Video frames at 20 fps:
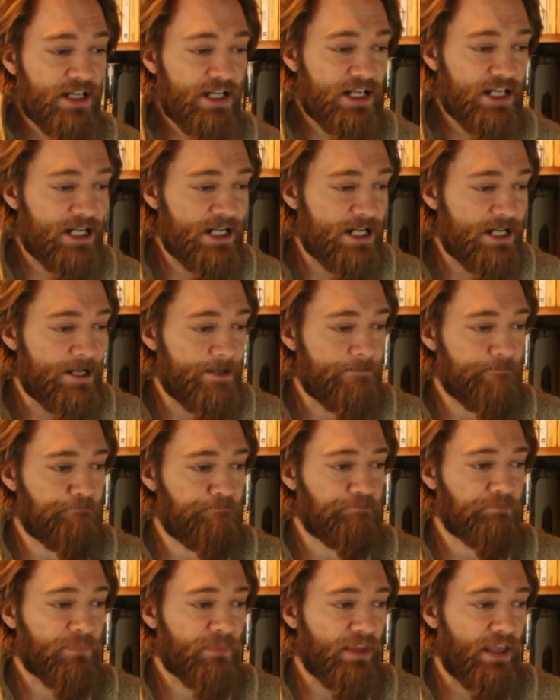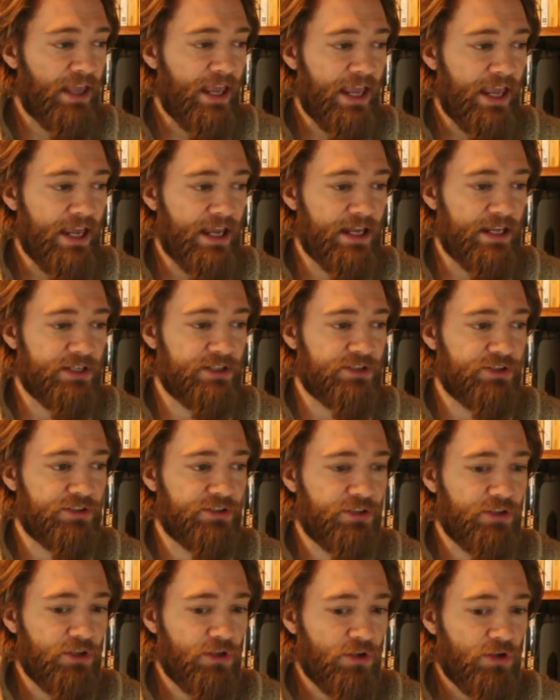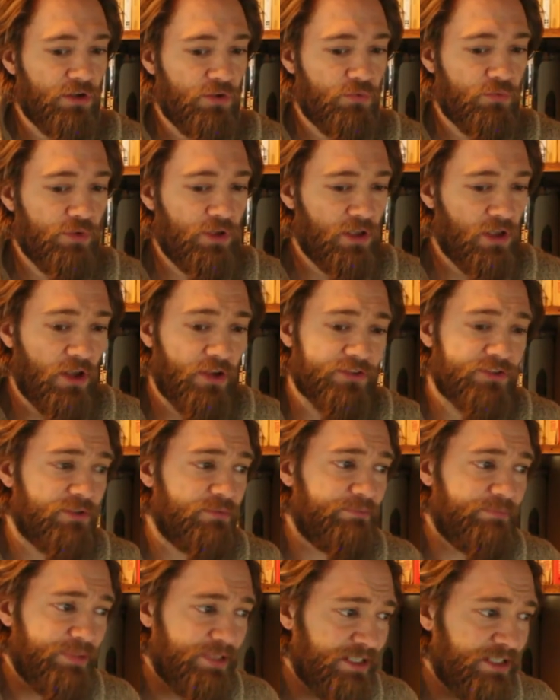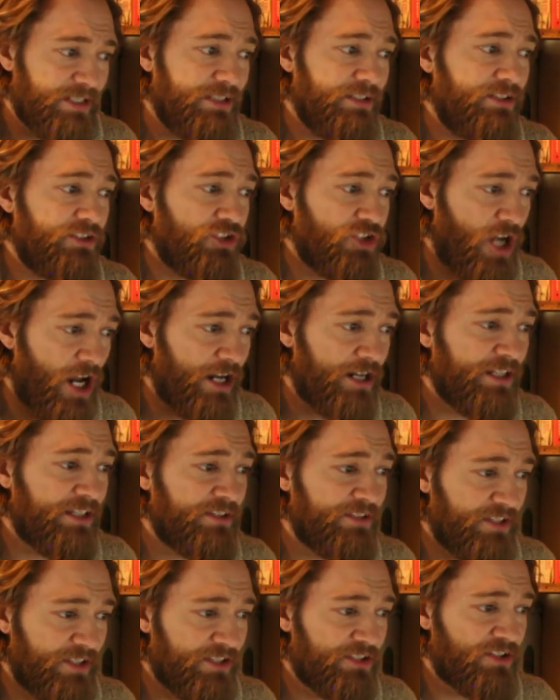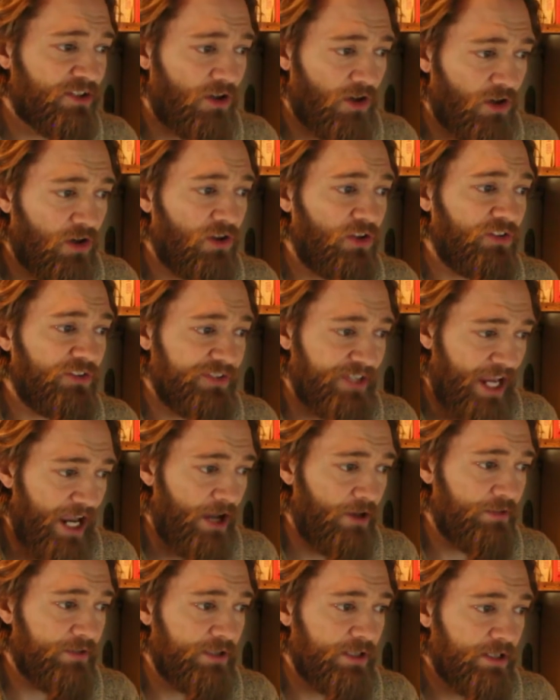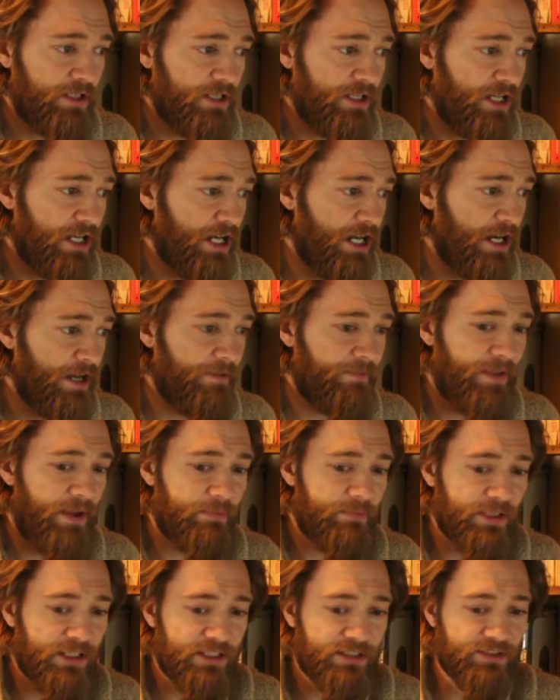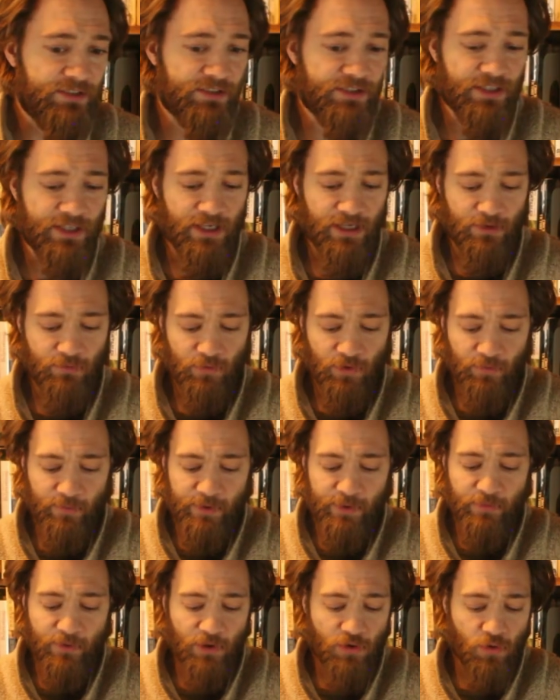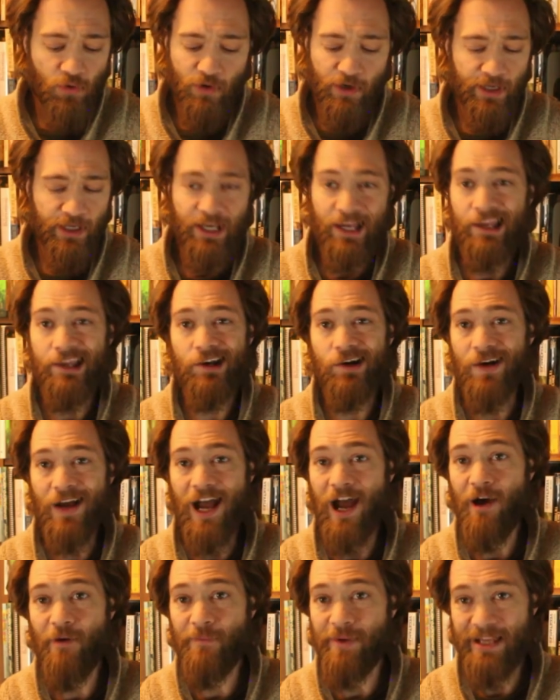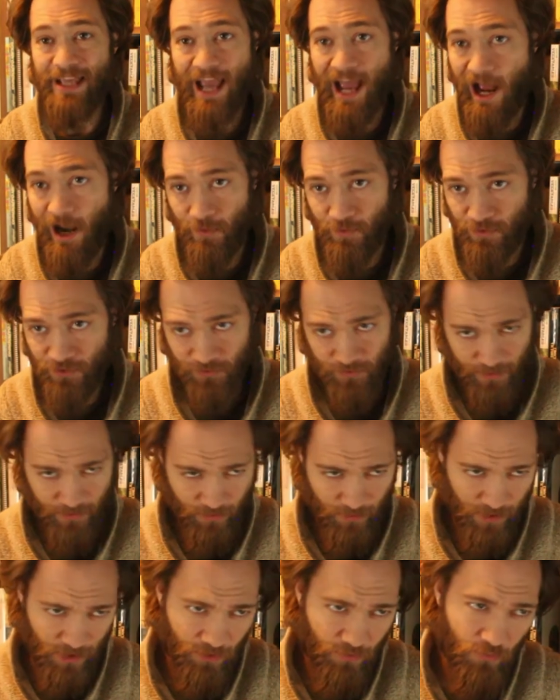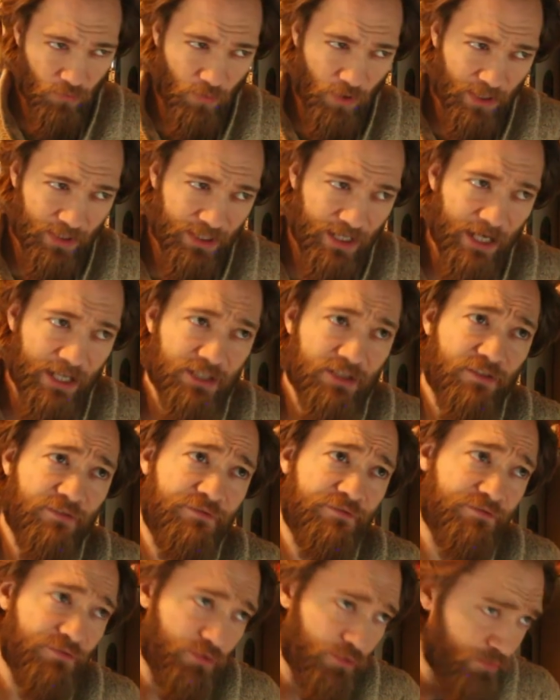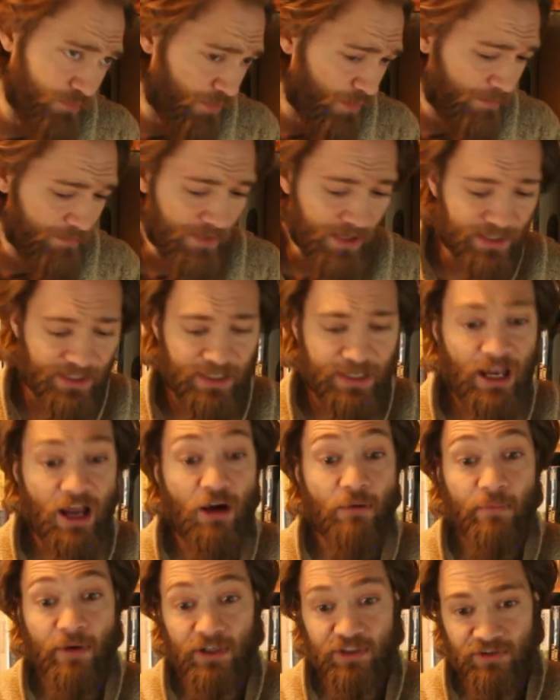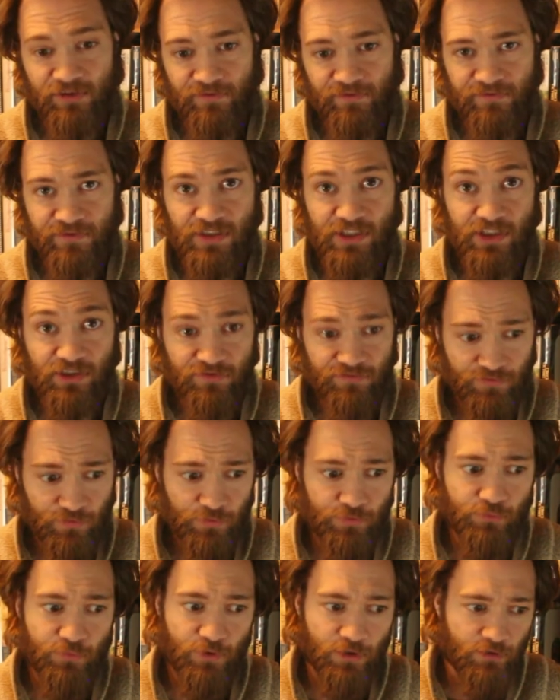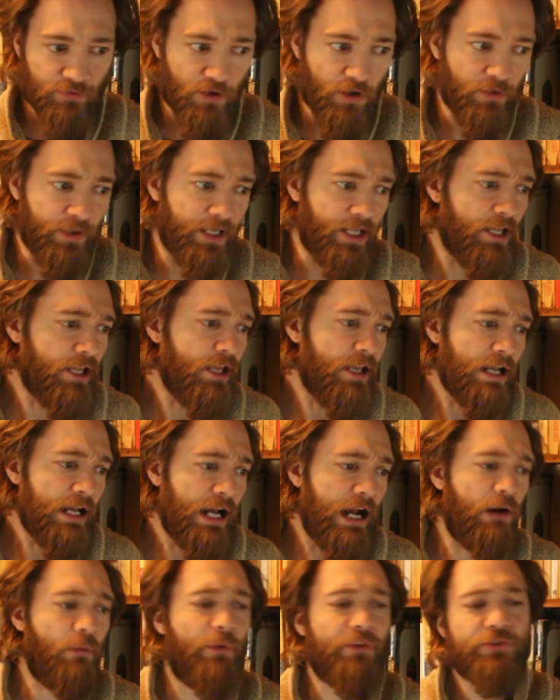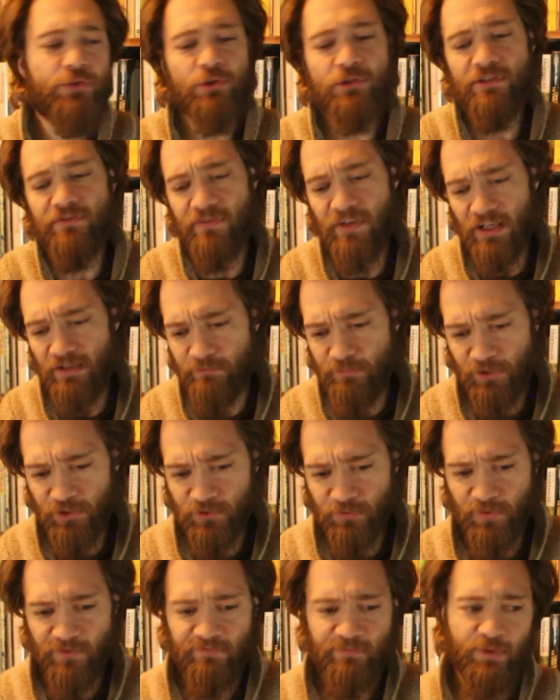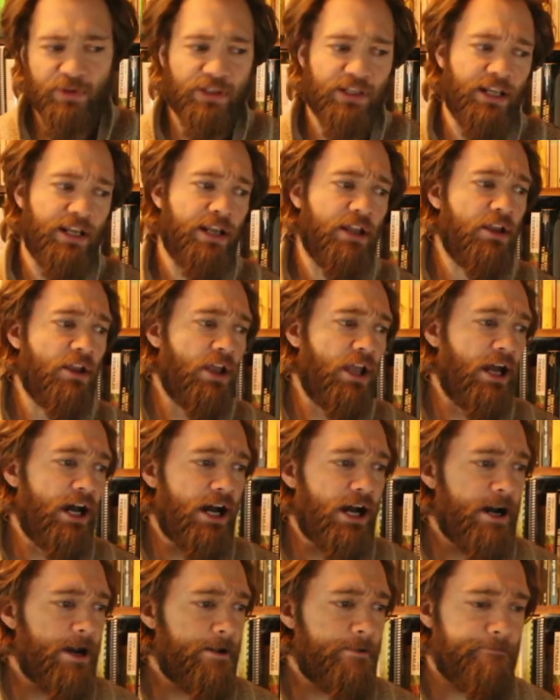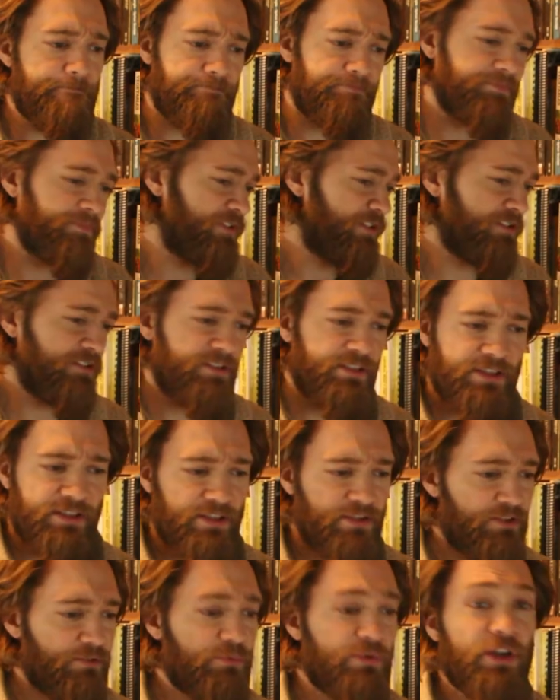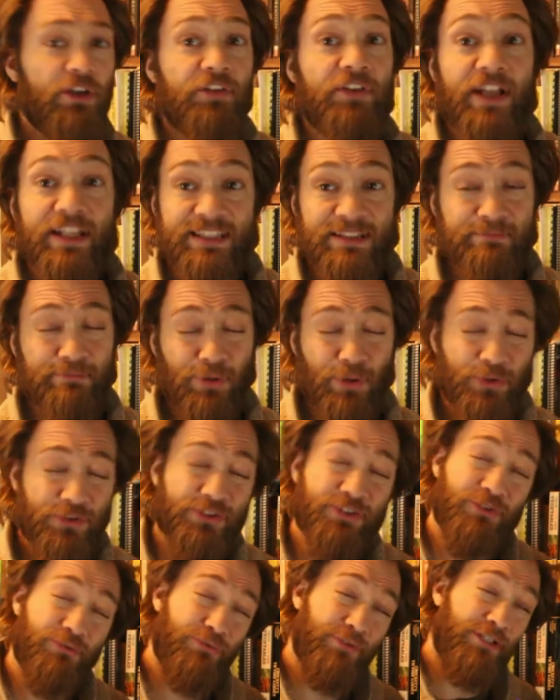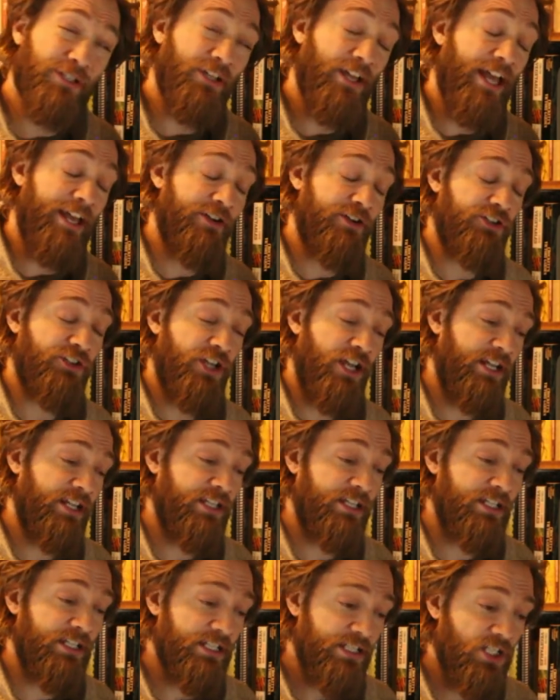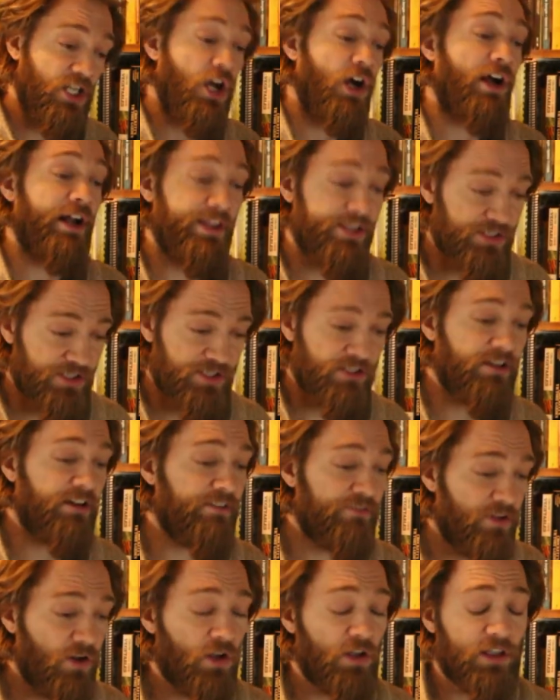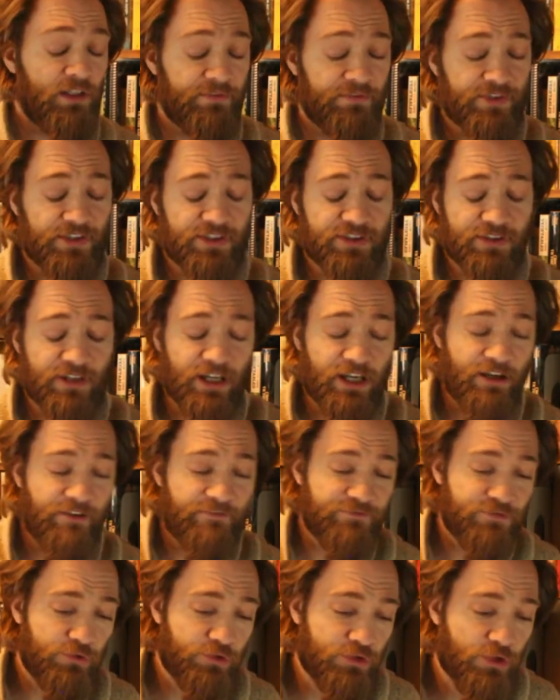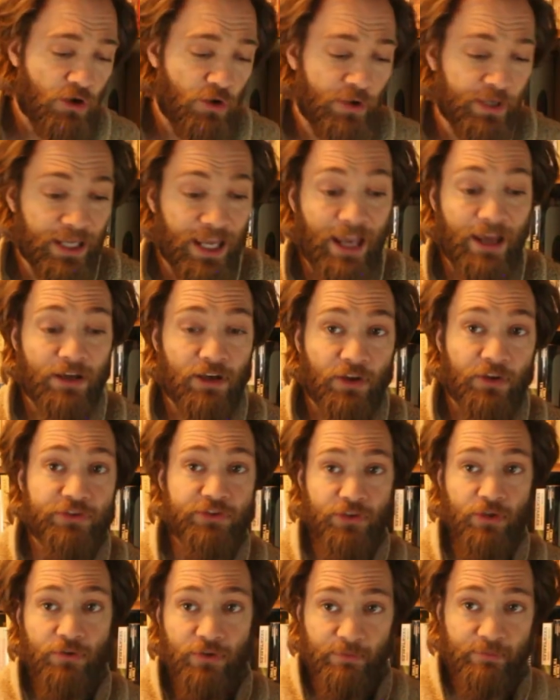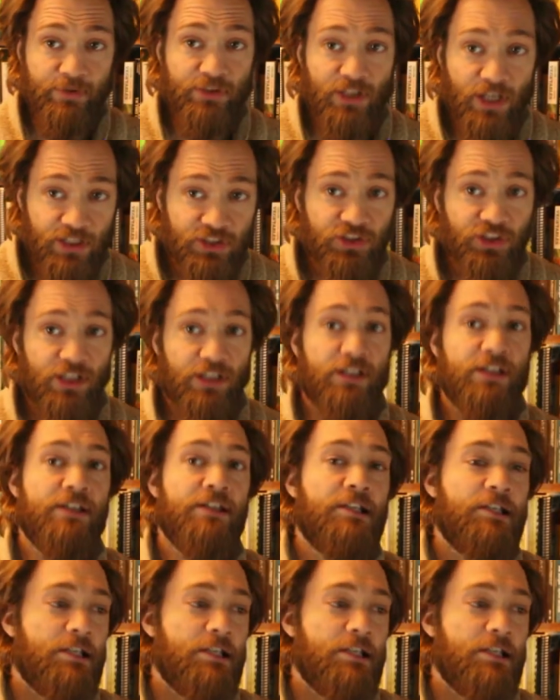Um, and we'll also be jotting this all down. Uh, that means uh, we'll be recording, you know, how many hours we work, what kinds of food we're making, how much of each food we're growing, uh, what sorts of inputs we've put in, um, just the, the real nuts and bolts, the real energetic cost of all of this uh, food growing and also the production.